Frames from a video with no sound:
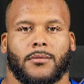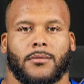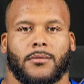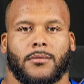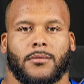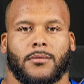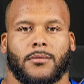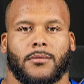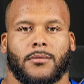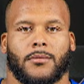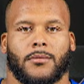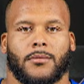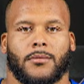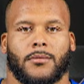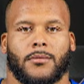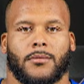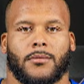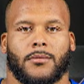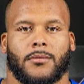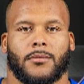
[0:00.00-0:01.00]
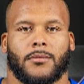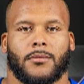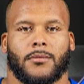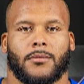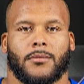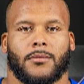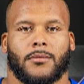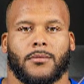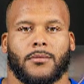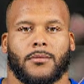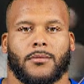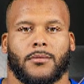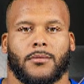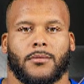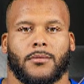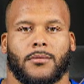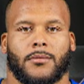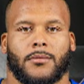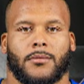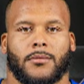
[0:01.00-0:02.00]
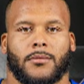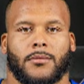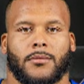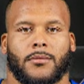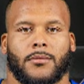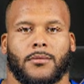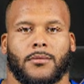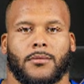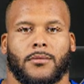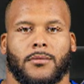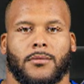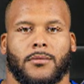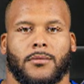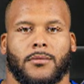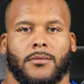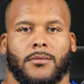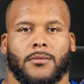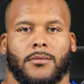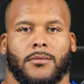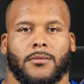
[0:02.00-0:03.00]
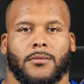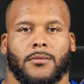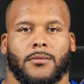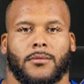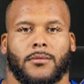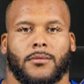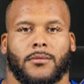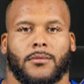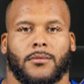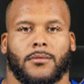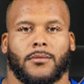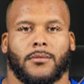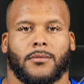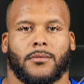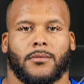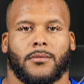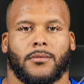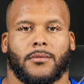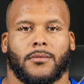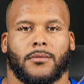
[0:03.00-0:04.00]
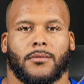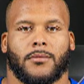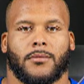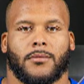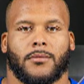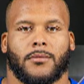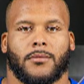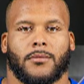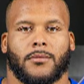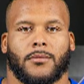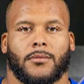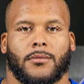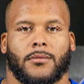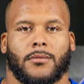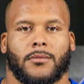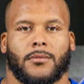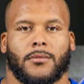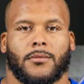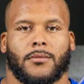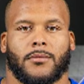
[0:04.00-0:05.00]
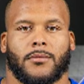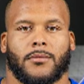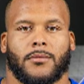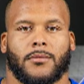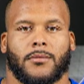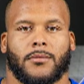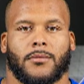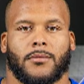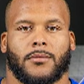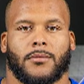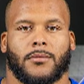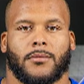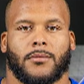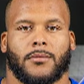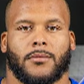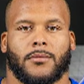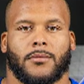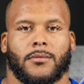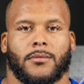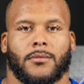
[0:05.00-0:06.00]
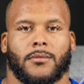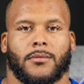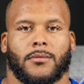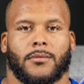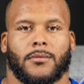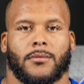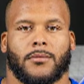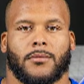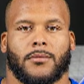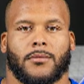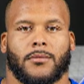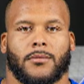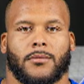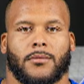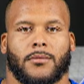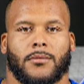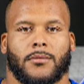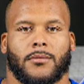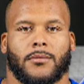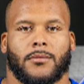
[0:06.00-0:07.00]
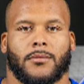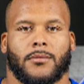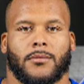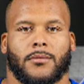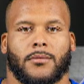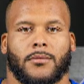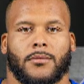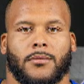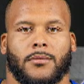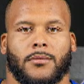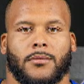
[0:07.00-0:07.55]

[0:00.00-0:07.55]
The person shown says nothing.